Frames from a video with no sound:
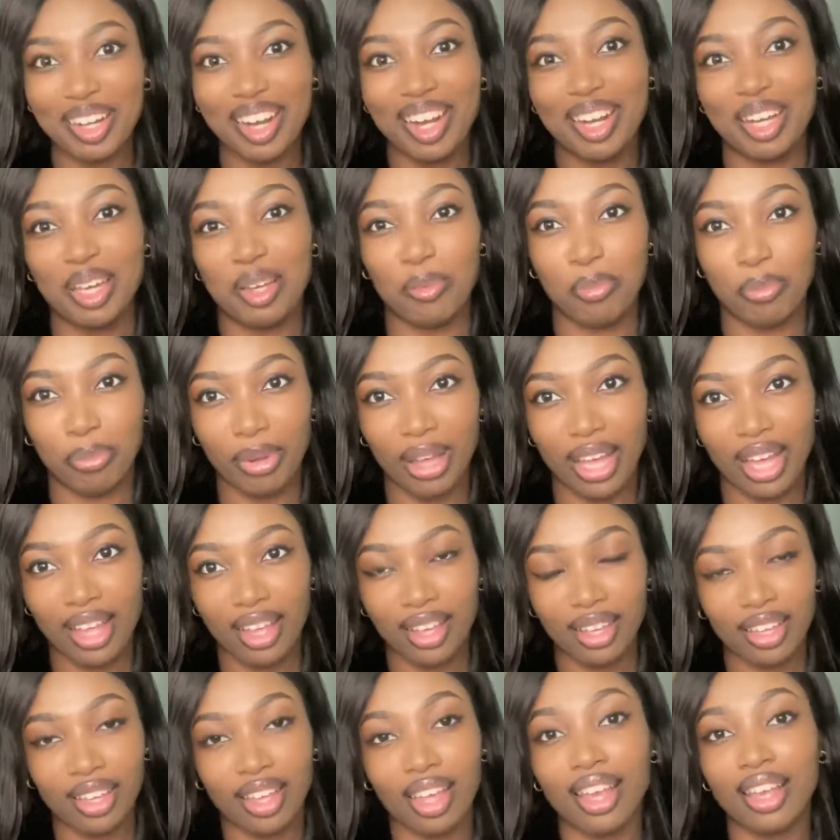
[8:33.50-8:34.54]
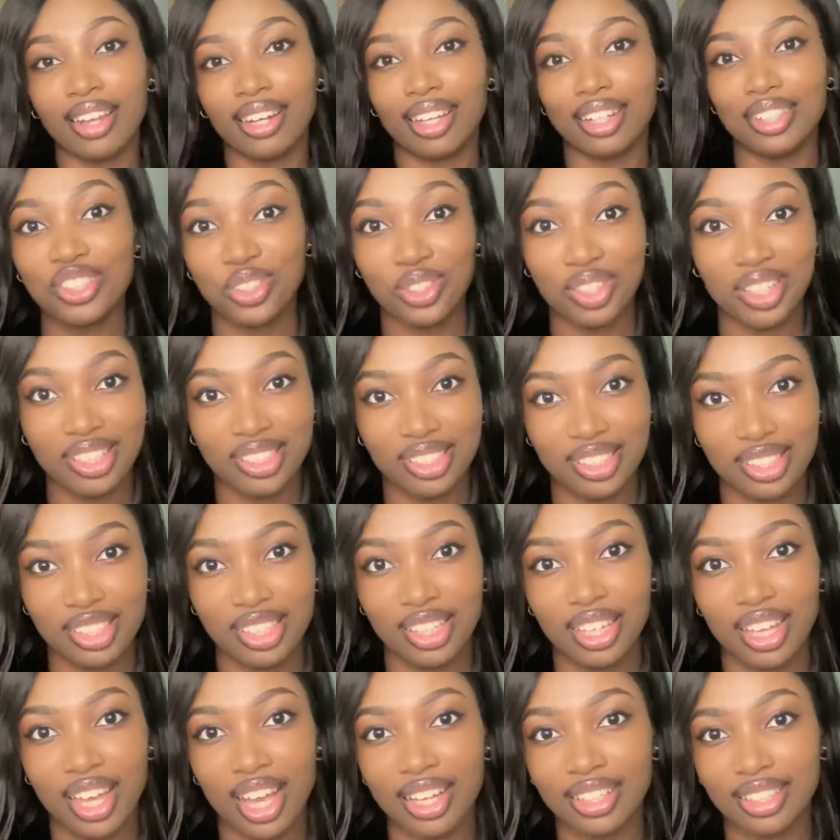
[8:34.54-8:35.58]
I am back, and as you can
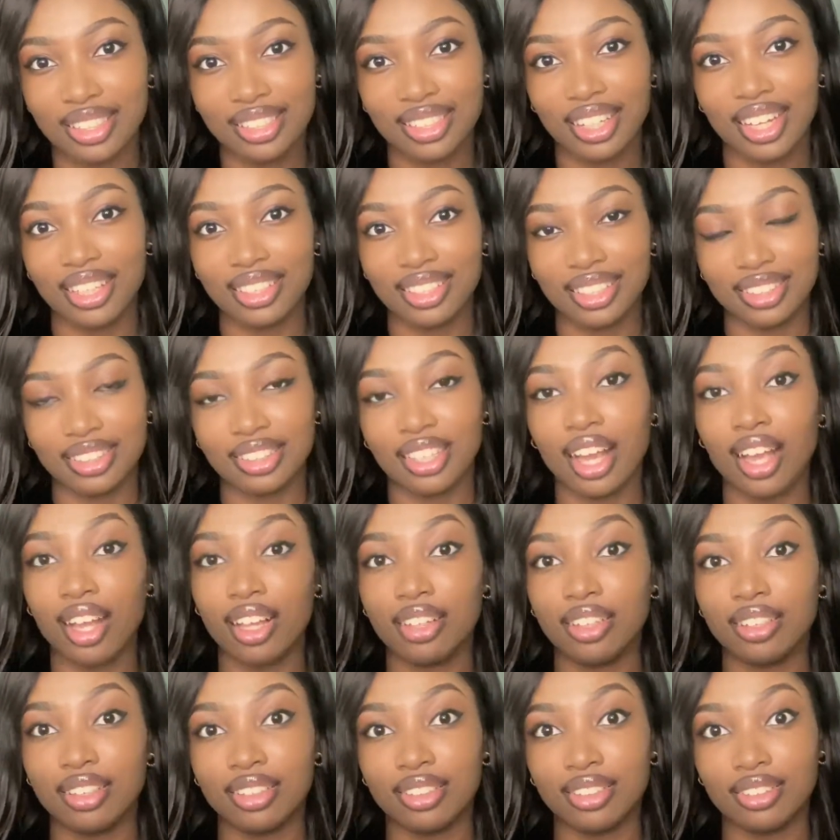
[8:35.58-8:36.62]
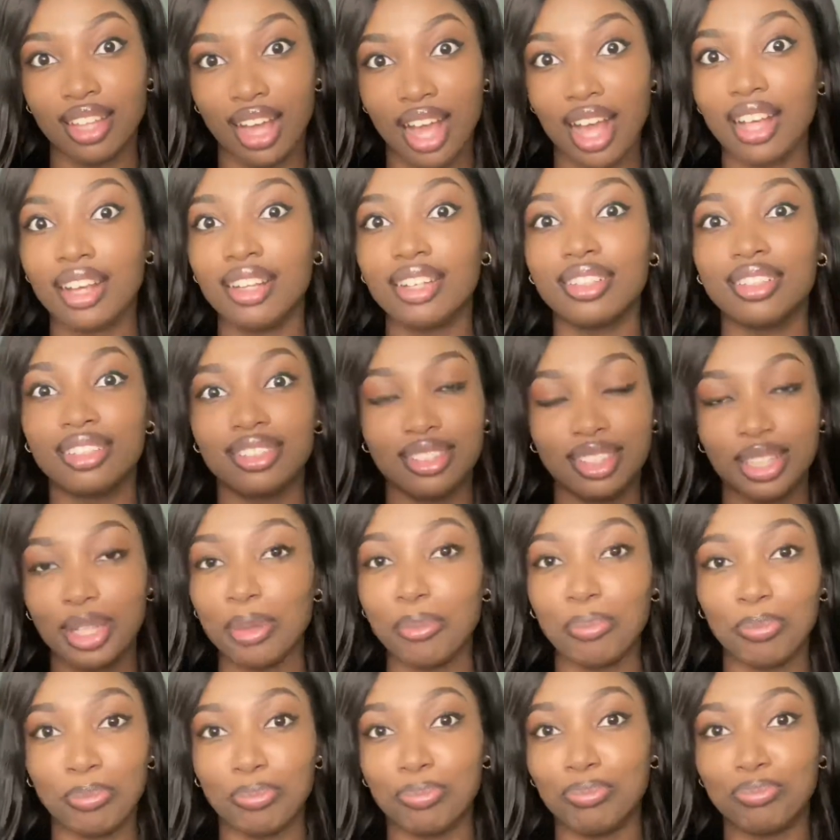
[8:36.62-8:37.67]
see, I decided that that
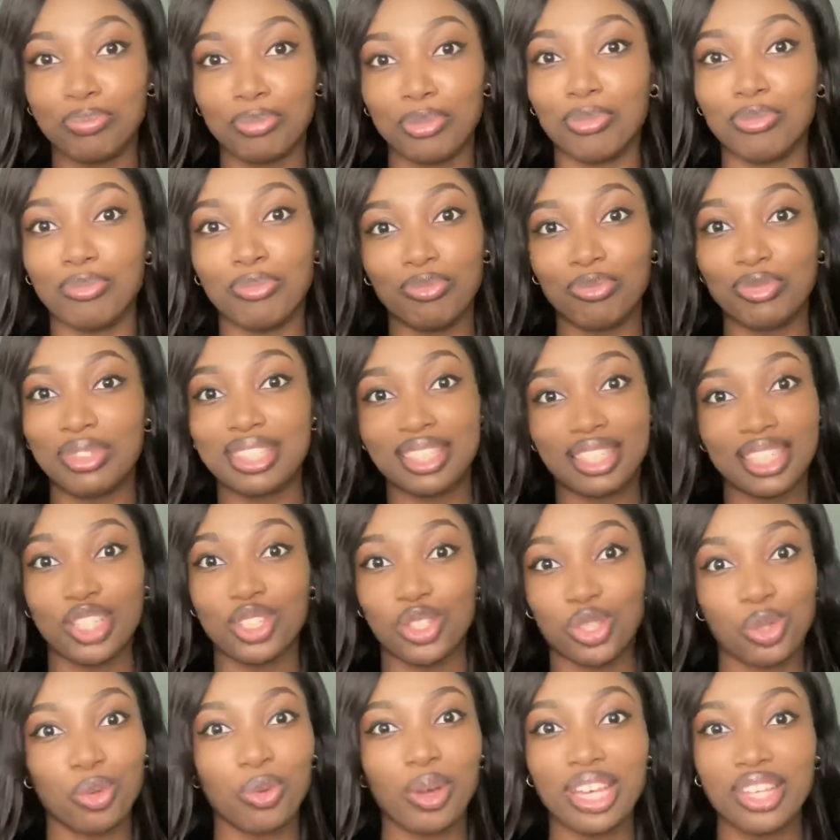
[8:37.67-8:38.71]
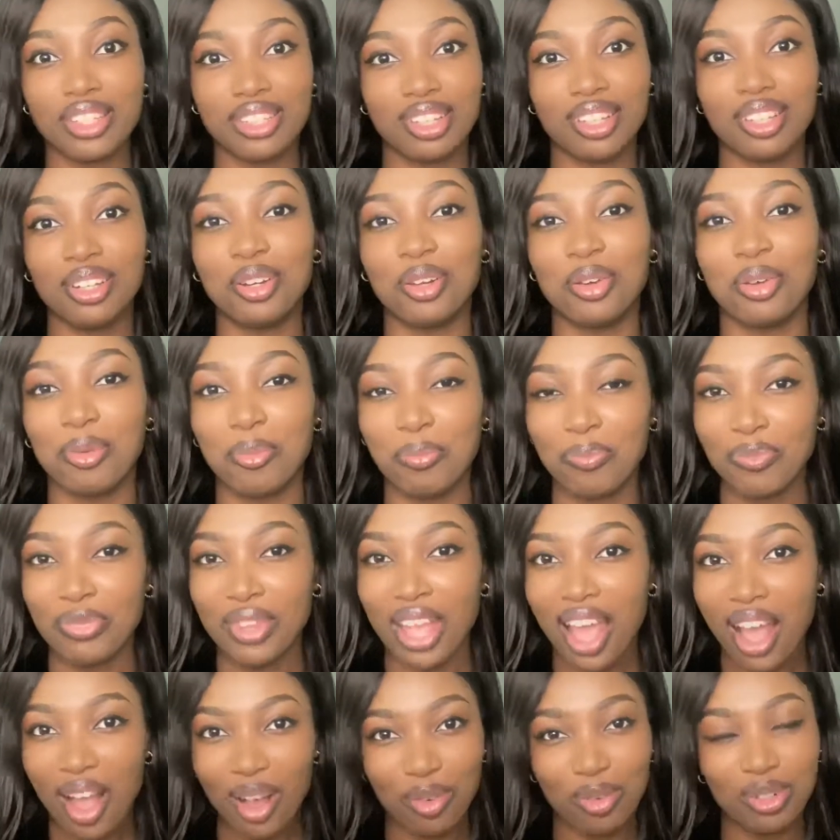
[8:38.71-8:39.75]
lip situation
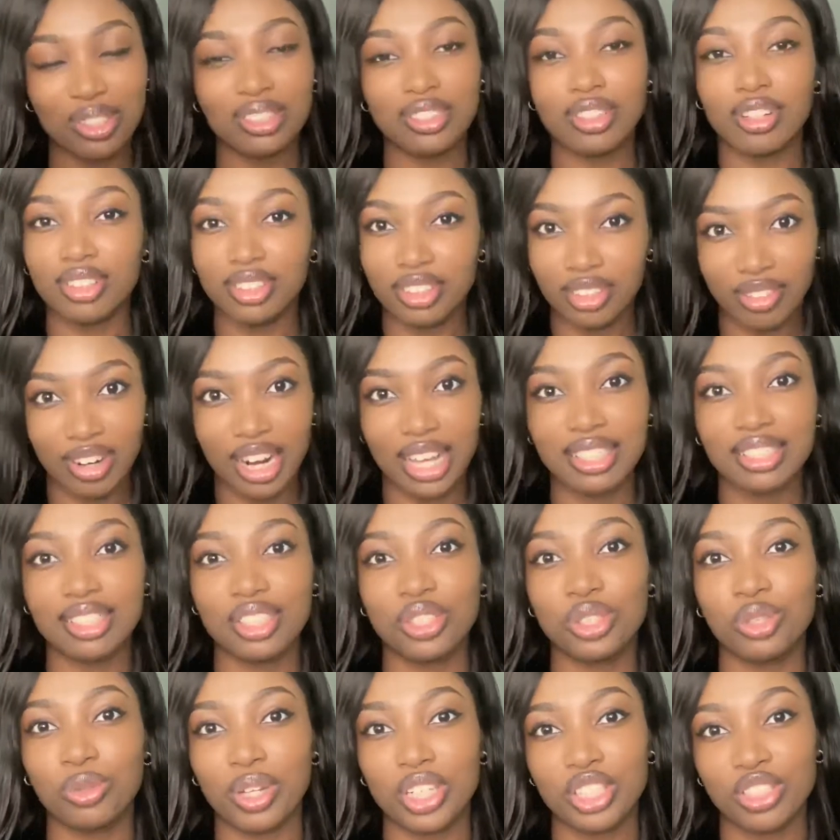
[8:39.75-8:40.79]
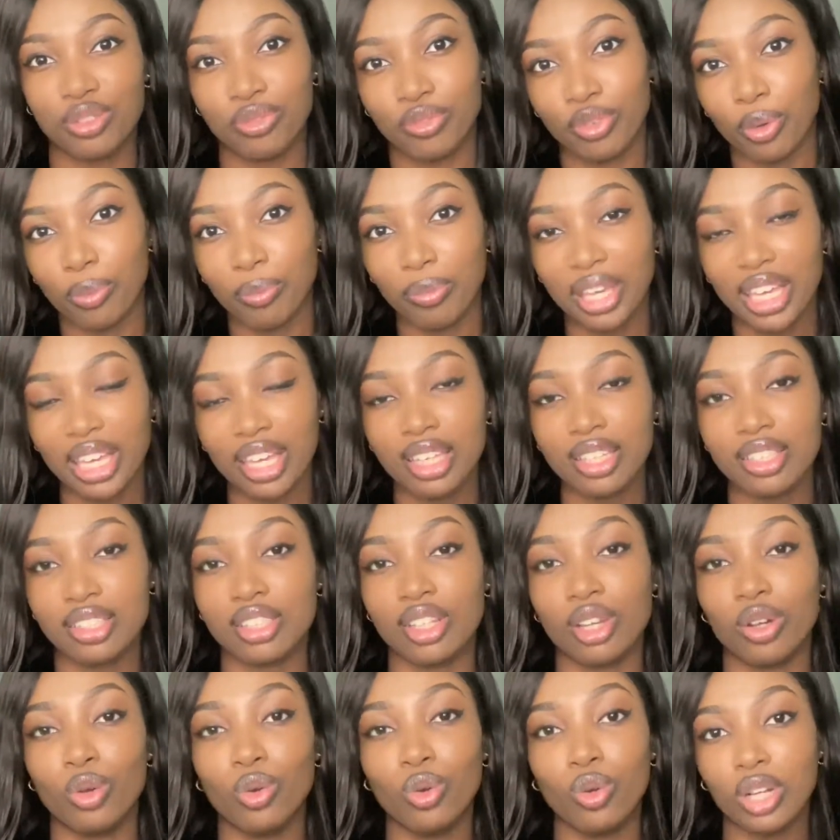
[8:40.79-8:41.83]
was not the right situation for me,
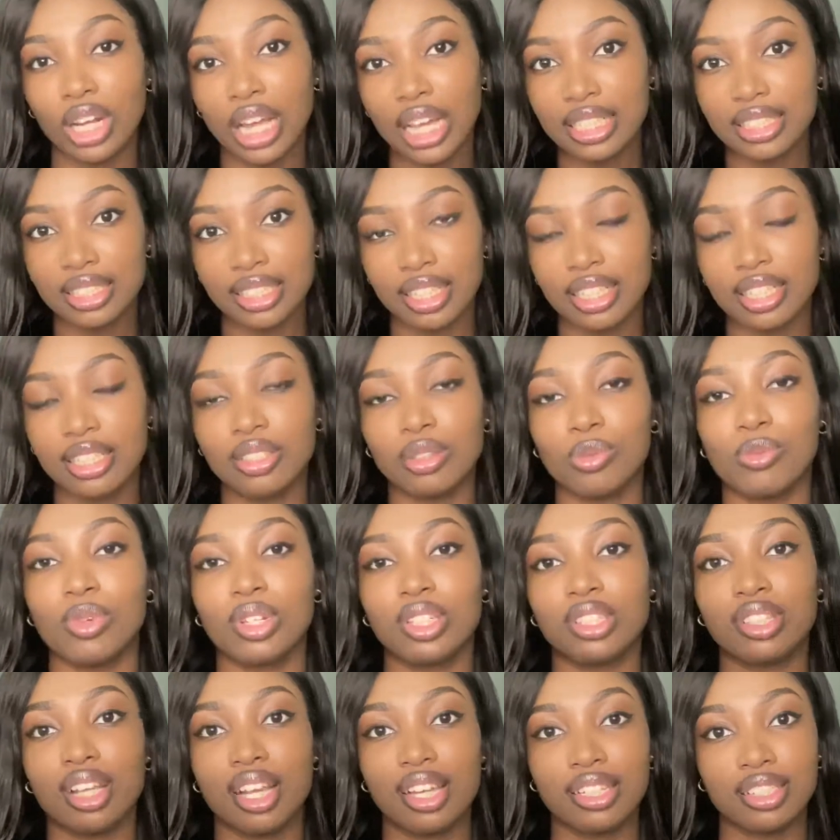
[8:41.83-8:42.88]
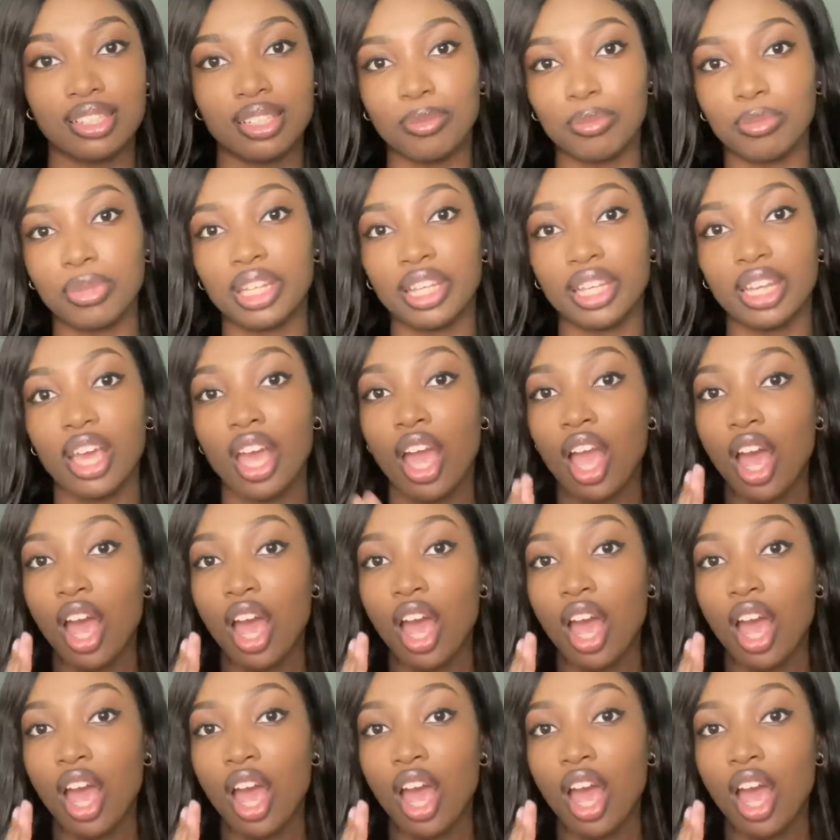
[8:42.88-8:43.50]
so all I did was I simply